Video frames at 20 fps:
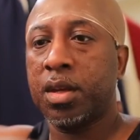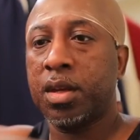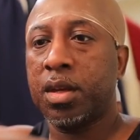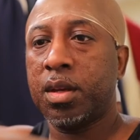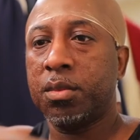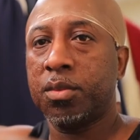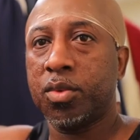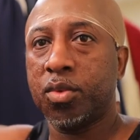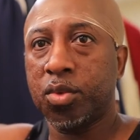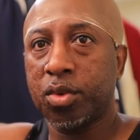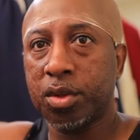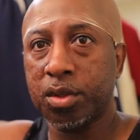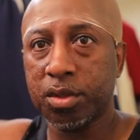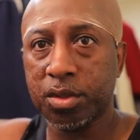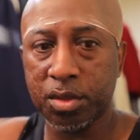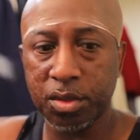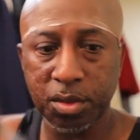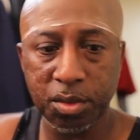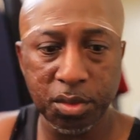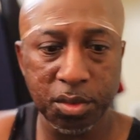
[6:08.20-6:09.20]
I'm going
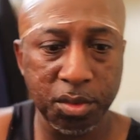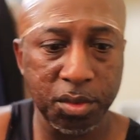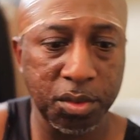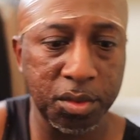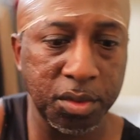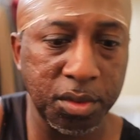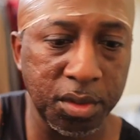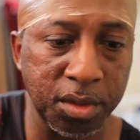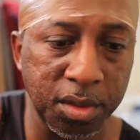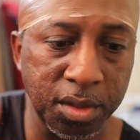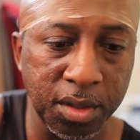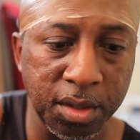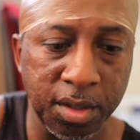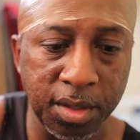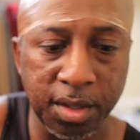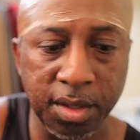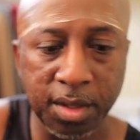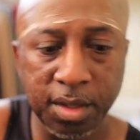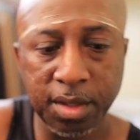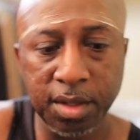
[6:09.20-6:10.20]
to
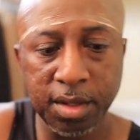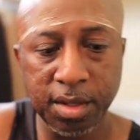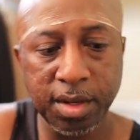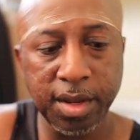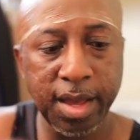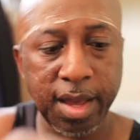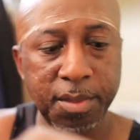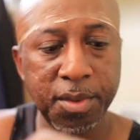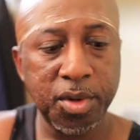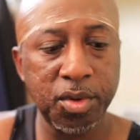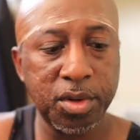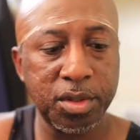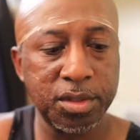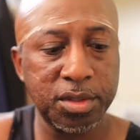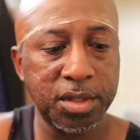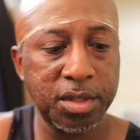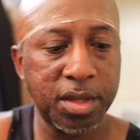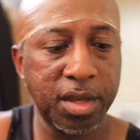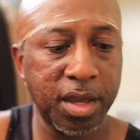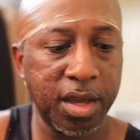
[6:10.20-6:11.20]
dab it
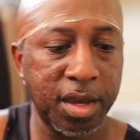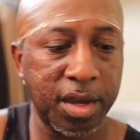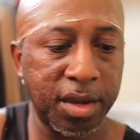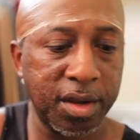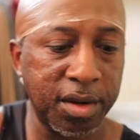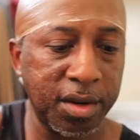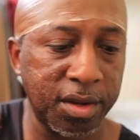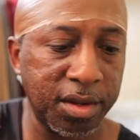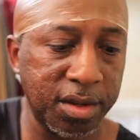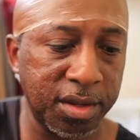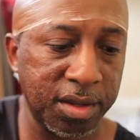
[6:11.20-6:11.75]
onto the hair.